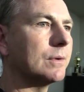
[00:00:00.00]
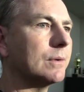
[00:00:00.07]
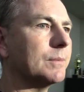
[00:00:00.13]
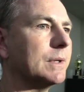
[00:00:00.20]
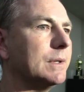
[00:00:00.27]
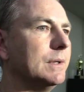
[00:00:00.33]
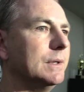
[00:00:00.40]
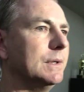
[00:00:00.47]
I
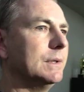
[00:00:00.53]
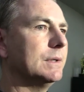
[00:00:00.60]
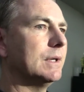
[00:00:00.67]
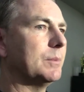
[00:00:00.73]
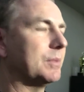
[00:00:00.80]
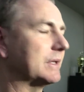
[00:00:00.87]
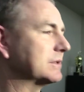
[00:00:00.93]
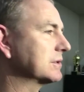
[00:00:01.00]
mean,
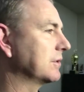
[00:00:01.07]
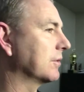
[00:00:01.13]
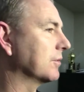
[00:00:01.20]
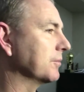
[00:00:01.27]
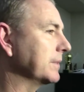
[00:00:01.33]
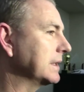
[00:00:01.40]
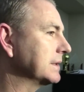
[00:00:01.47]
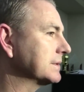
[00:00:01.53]
he plays
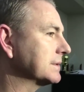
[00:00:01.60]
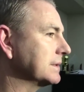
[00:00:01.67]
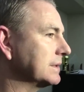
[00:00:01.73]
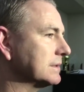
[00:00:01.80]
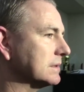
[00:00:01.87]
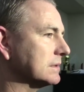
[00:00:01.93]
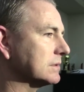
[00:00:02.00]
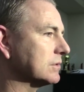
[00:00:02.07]
starter minutes and
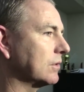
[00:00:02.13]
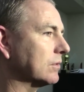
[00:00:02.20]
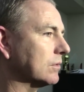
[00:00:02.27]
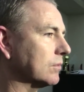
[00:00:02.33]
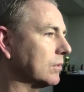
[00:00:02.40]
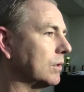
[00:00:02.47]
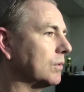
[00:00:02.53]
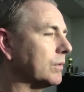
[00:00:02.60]
he's a starter
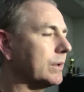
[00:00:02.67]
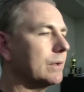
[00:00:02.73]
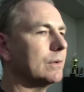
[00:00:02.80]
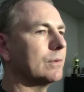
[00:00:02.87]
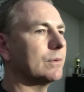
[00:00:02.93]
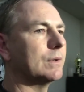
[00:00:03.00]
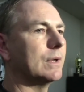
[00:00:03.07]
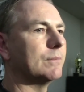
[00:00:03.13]
role
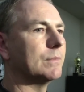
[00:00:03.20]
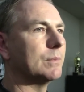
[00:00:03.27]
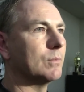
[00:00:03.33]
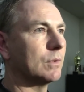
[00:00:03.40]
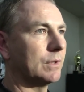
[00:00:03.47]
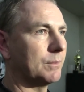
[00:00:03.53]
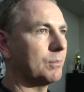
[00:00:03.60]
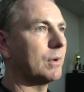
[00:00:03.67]
here, and I've been
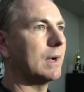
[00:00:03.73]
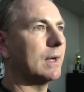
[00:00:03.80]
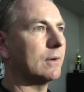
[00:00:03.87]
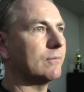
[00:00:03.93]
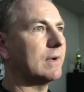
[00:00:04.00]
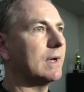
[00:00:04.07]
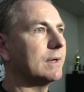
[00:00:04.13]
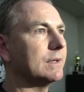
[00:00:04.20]
really proud
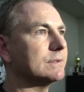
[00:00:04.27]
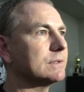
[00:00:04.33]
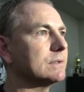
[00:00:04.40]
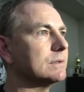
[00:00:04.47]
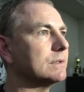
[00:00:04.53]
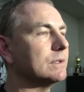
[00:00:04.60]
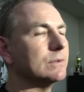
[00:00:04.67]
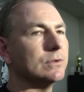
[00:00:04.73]
of how he's
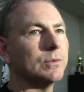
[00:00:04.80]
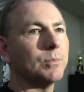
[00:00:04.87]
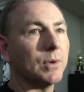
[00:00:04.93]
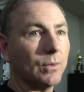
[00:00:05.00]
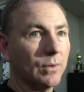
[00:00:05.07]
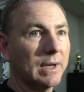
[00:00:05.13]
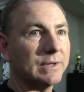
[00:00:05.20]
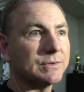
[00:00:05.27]
continued to
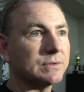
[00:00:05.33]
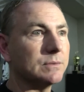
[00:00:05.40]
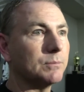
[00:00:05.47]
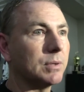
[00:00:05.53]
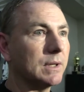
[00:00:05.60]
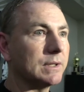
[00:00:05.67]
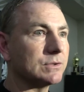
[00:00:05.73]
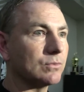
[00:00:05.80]
progress and
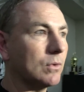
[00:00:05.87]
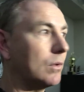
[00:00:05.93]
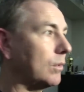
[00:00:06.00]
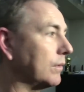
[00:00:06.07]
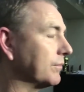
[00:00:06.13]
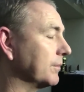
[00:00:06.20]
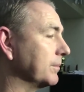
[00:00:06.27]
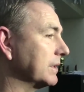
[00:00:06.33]
play his role
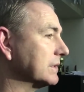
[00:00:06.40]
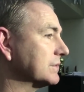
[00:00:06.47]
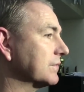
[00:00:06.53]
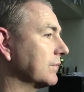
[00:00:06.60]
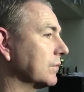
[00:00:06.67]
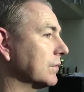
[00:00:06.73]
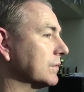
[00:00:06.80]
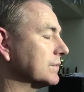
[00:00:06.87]
off the bench
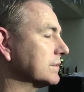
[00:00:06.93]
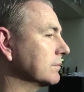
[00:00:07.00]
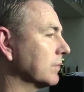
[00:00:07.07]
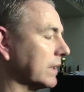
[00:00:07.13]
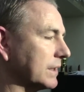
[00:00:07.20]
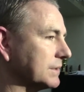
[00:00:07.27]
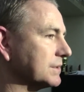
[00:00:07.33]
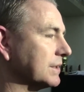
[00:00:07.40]
for us and
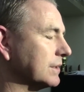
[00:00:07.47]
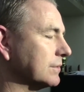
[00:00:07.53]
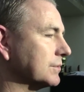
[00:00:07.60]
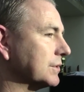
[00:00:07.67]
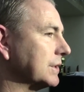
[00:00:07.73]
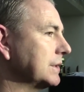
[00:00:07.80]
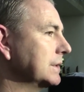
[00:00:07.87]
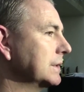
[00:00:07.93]
bringing us
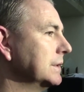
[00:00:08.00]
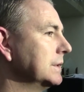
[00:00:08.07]
energy.